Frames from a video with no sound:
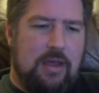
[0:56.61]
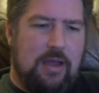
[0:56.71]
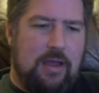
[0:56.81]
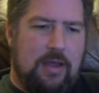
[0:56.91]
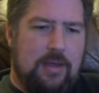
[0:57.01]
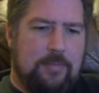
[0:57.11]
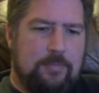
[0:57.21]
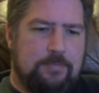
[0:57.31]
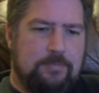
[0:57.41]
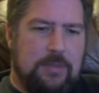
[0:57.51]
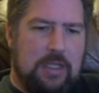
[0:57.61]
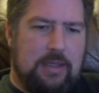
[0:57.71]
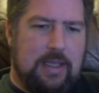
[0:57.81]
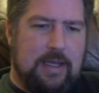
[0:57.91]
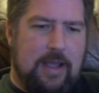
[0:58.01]
uh,
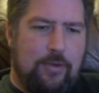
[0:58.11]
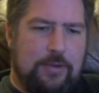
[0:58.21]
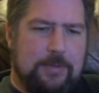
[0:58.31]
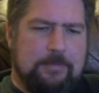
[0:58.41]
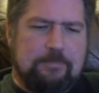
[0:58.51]
laid out.